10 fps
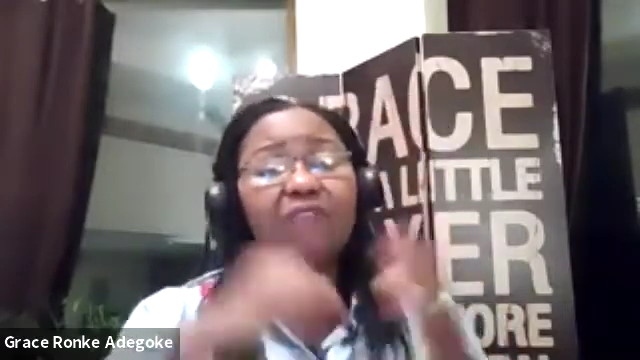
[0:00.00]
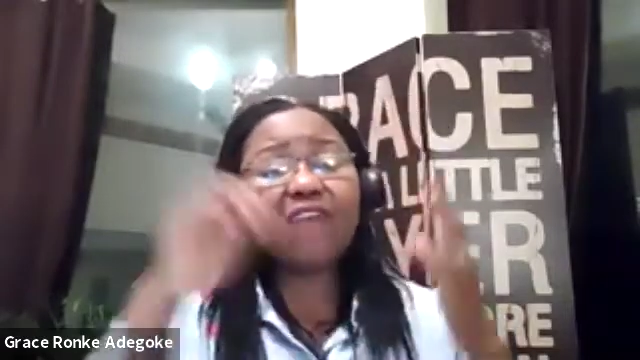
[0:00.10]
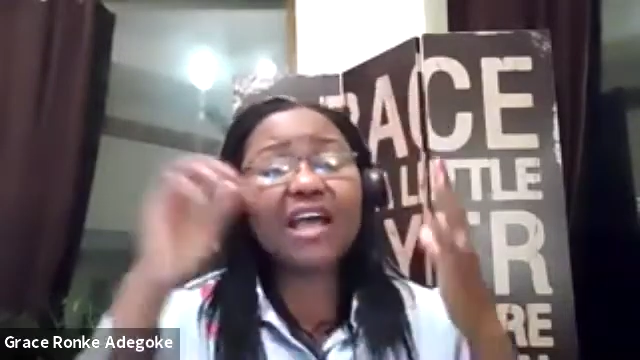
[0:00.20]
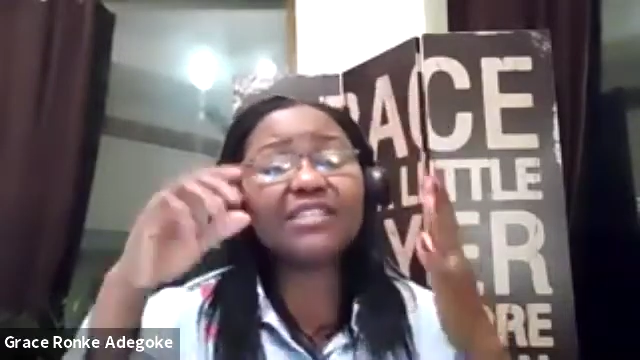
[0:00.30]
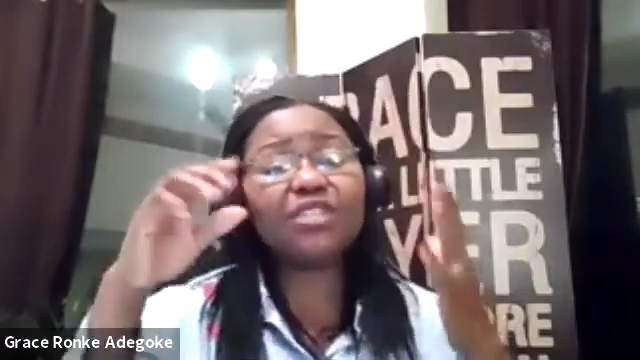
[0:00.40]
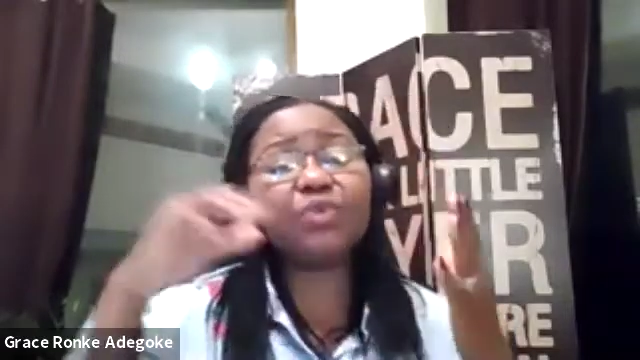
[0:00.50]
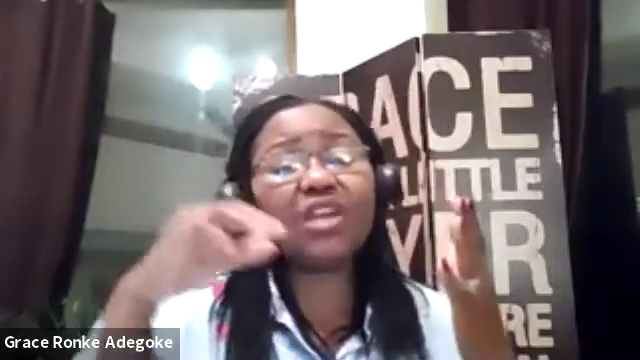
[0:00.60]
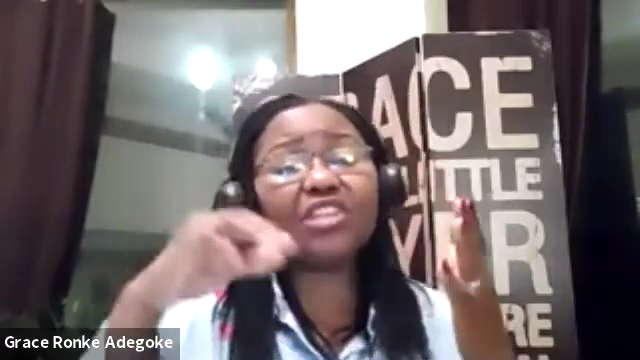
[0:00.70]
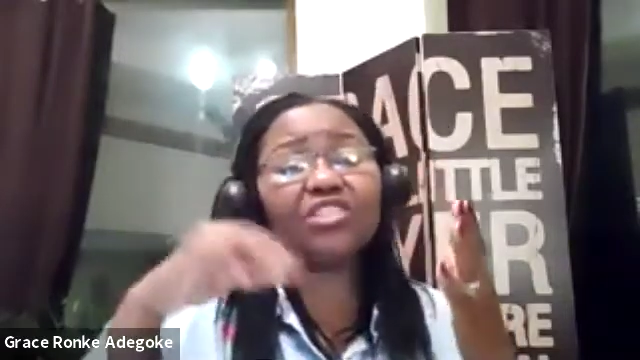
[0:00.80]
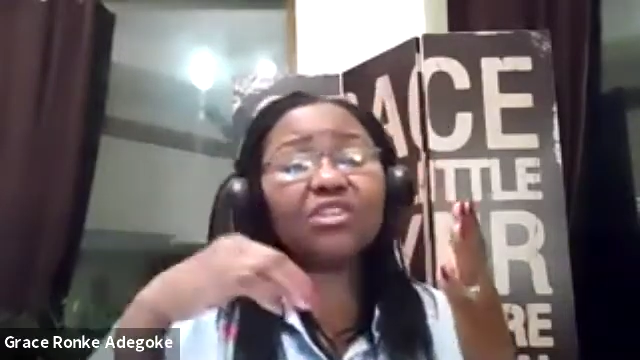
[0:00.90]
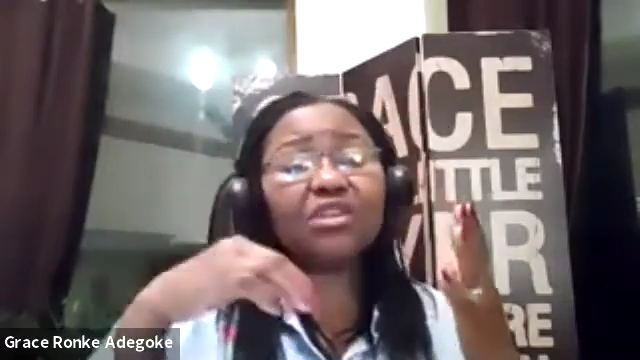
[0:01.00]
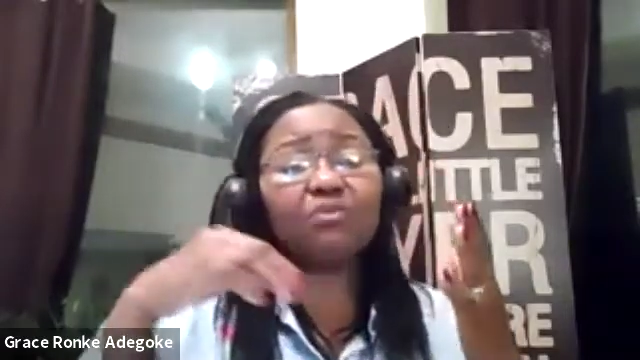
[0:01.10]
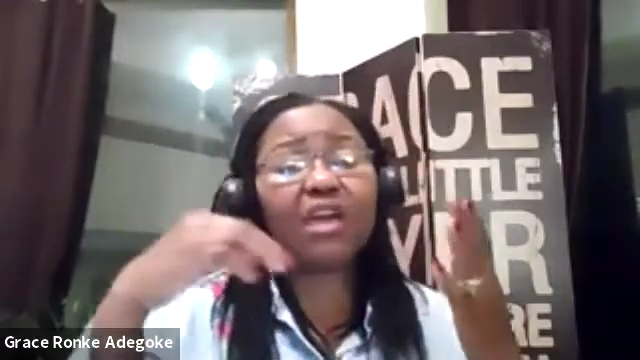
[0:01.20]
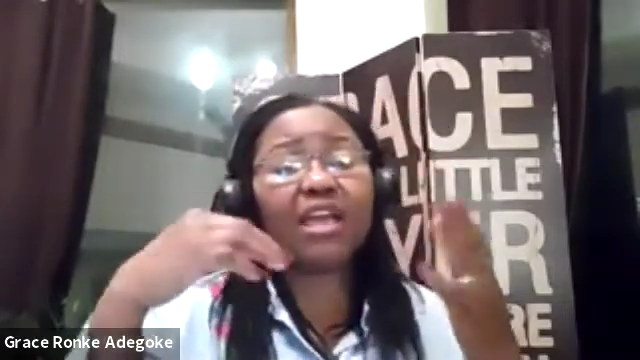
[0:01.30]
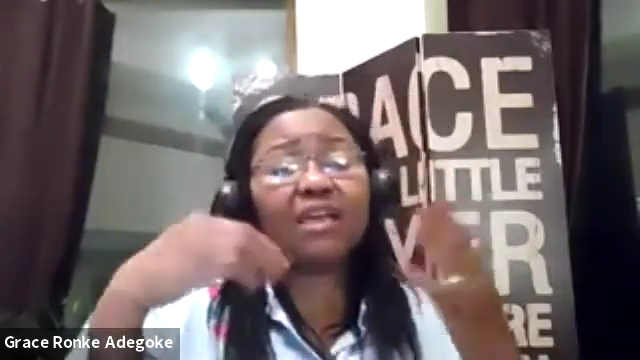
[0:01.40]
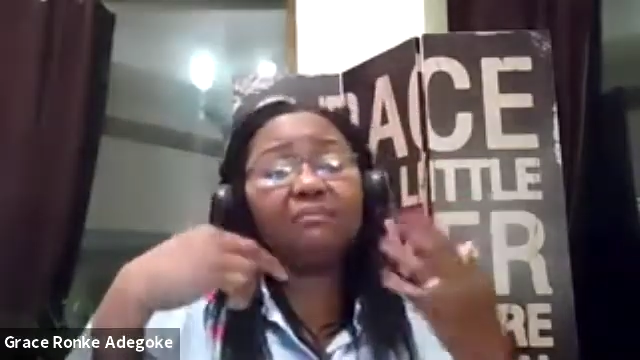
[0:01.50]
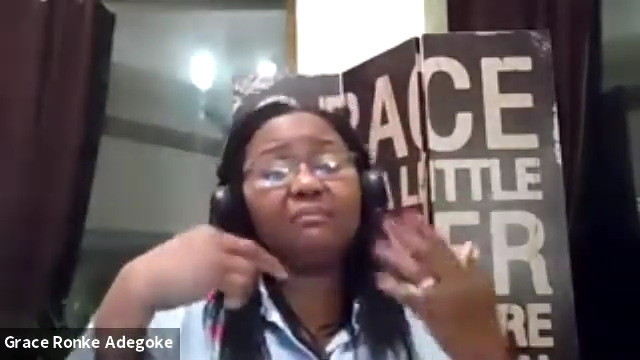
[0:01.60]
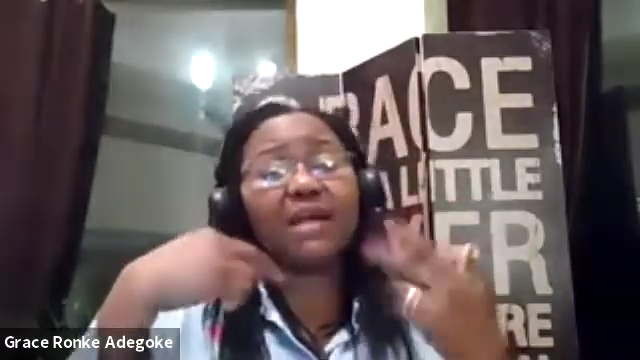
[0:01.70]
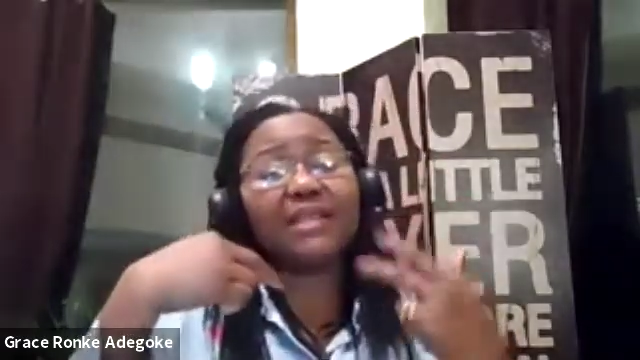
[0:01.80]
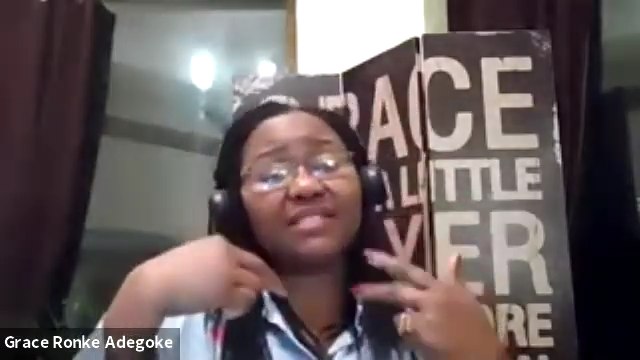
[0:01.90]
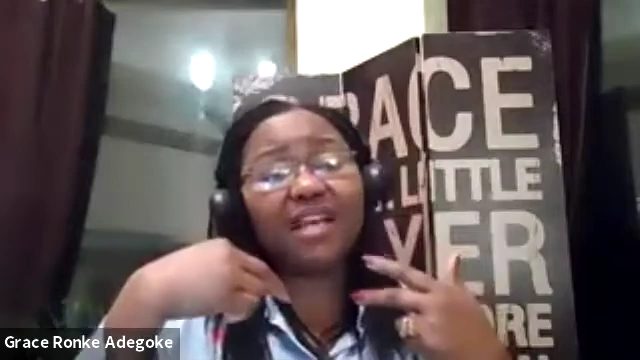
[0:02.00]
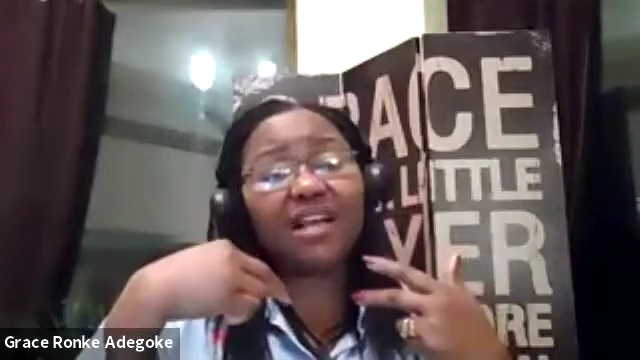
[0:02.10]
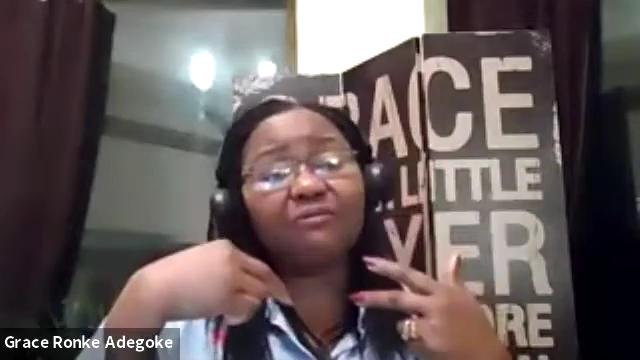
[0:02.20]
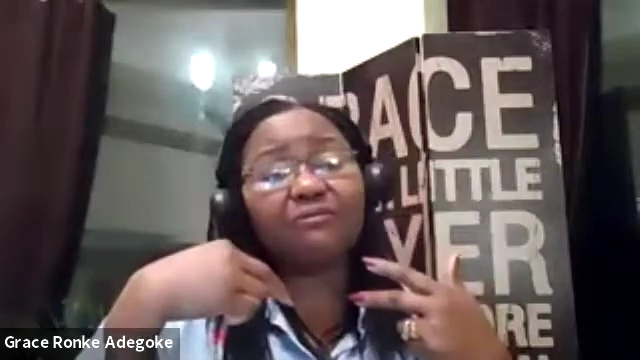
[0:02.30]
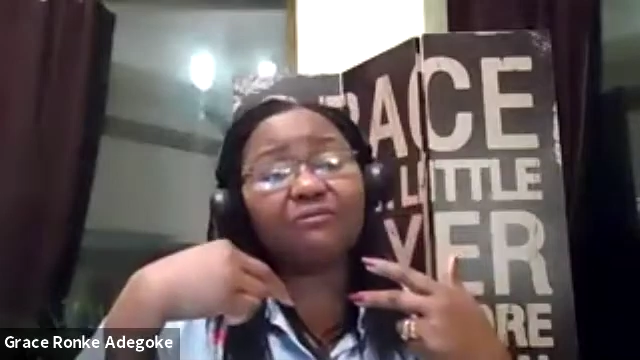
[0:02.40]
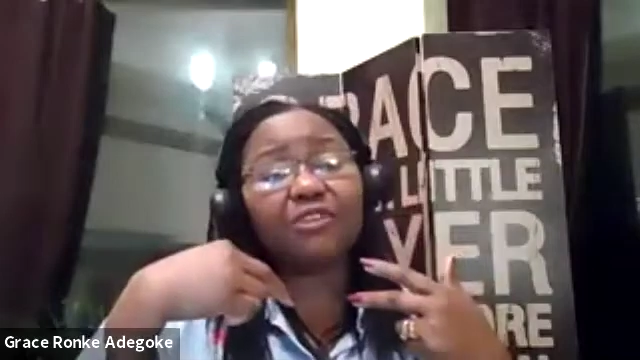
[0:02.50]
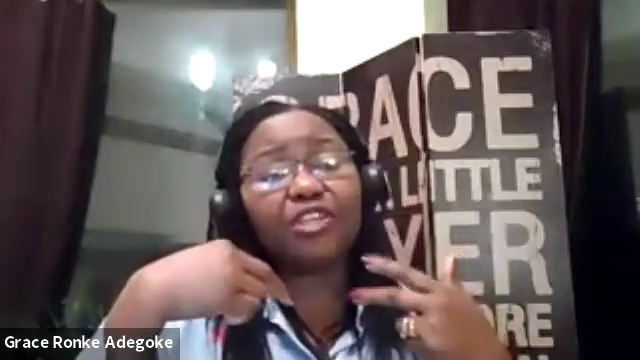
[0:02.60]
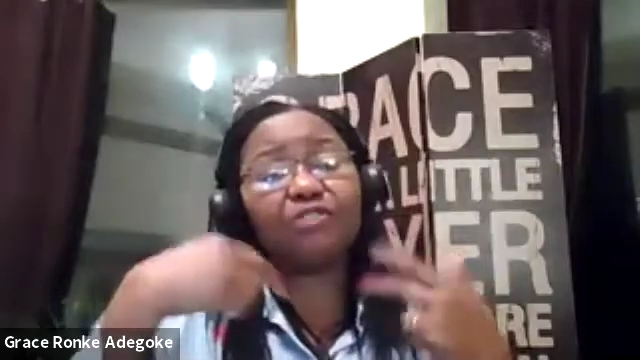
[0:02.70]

I've had situations when myself,